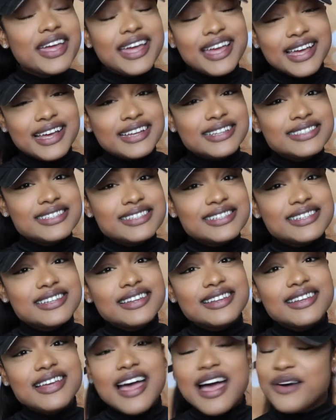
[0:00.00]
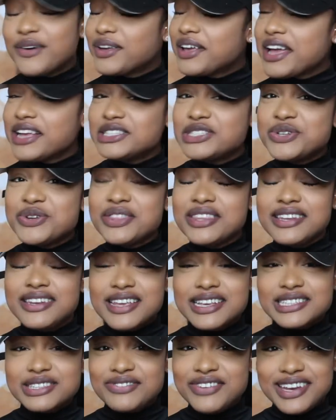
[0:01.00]
and I will catch you in the
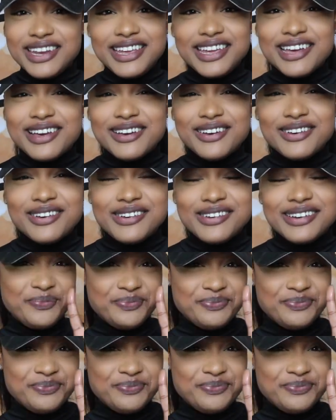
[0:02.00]
next video.